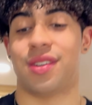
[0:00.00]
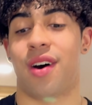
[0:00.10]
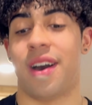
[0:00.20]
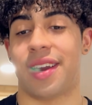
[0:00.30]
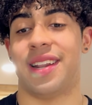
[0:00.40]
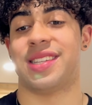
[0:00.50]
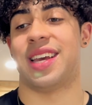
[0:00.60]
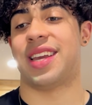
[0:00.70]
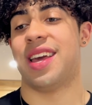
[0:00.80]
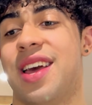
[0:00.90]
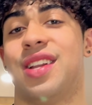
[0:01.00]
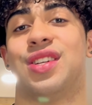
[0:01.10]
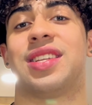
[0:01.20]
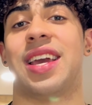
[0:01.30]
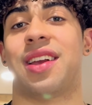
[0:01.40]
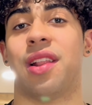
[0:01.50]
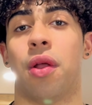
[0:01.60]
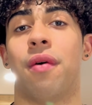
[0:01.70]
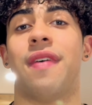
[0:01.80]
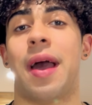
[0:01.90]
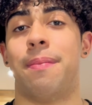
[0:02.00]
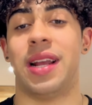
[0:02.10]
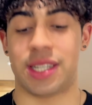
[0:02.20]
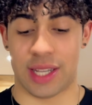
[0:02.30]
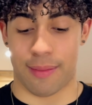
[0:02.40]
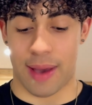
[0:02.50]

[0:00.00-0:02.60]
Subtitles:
talk and it's like just like lo-fi beats in the